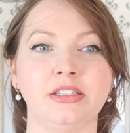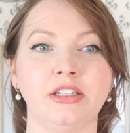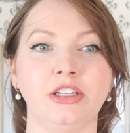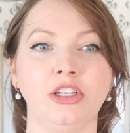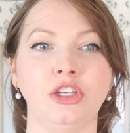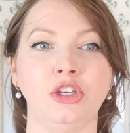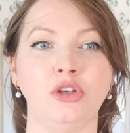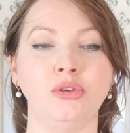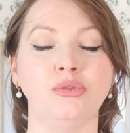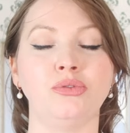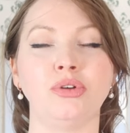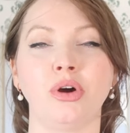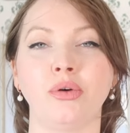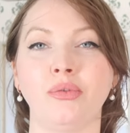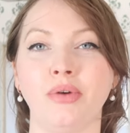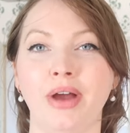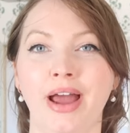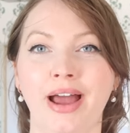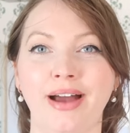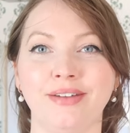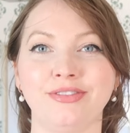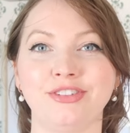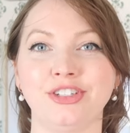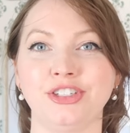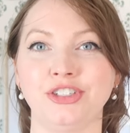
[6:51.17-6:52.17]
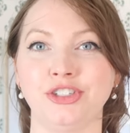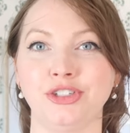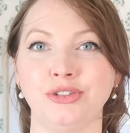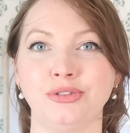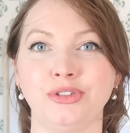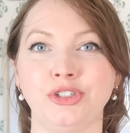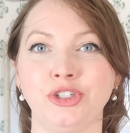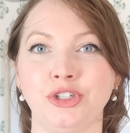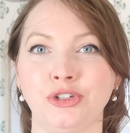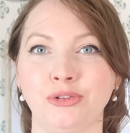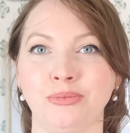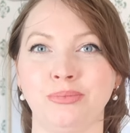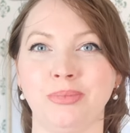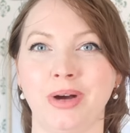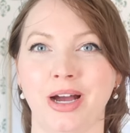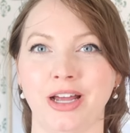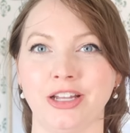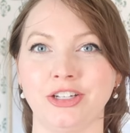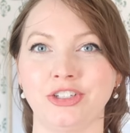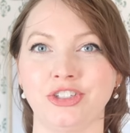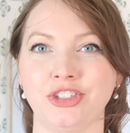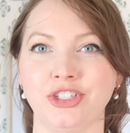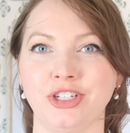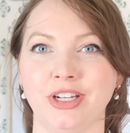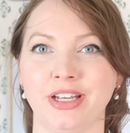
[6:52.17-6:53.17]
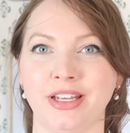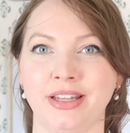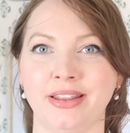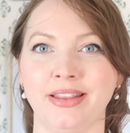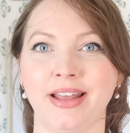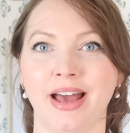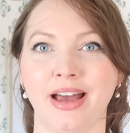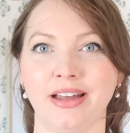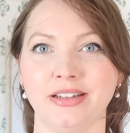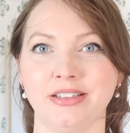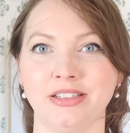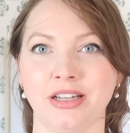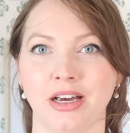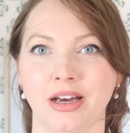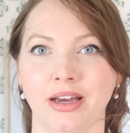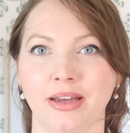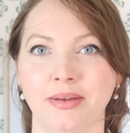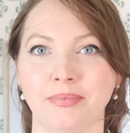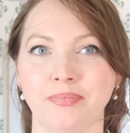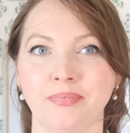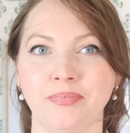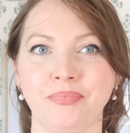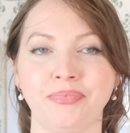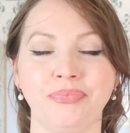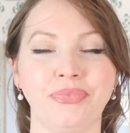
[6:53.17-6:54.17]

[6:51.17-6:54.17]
you don't have to do too much in that time.